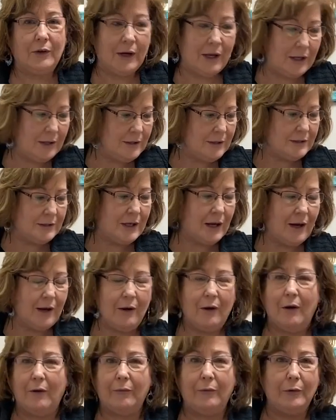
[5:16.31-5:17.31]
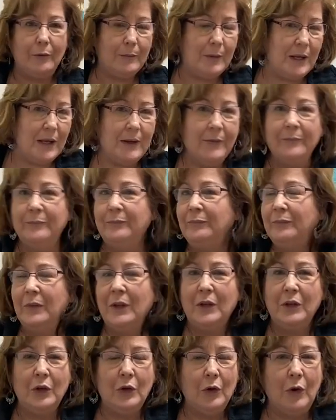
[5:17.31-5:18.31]
Hey, this guy offered me,
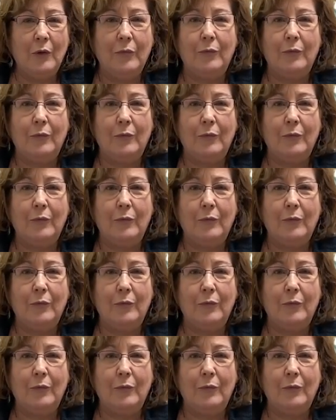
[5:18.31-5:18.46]
you know,